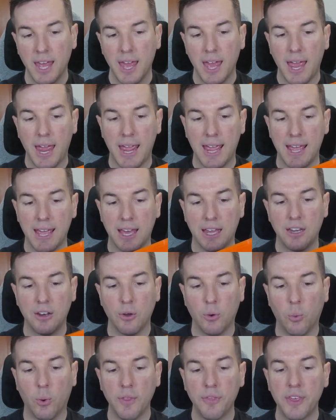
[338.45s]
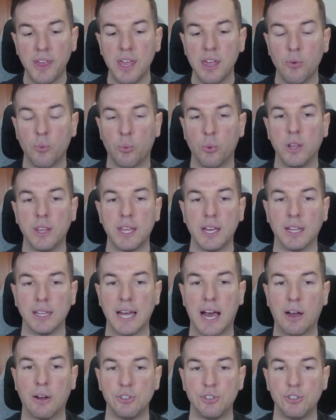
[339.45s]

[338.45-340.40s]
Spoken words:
And what they really allowed you